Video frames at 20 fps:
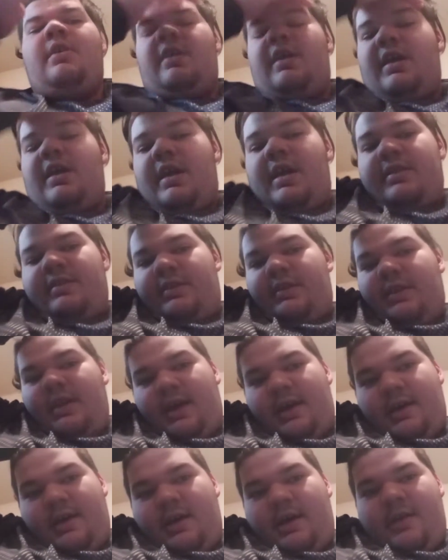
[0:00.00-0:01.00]
Okay guys, so
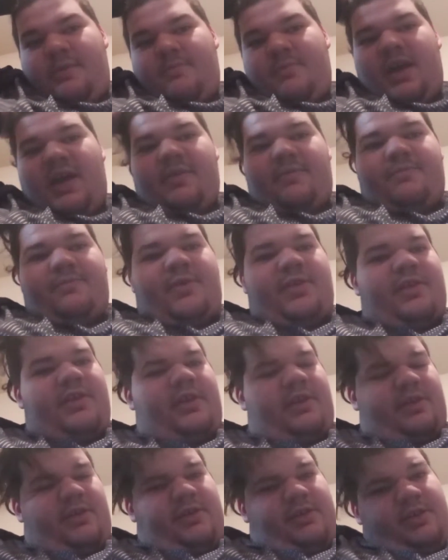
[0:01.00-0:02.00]
yeah, I'm back with
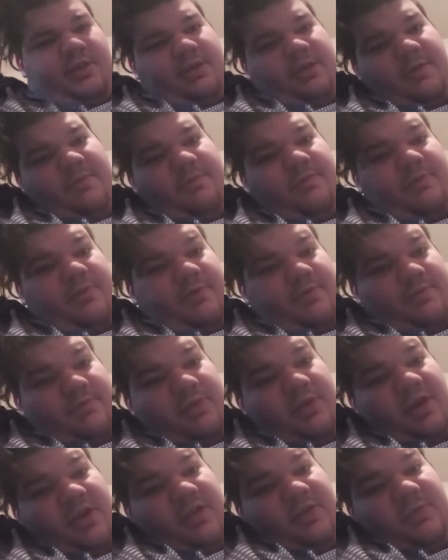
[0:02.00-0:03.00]
another YouTube
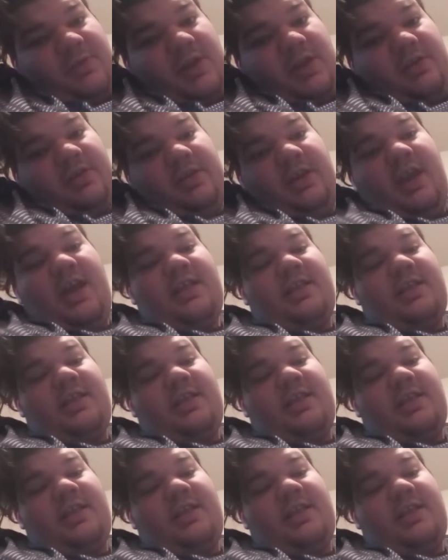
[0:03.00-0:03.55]
Plus video, so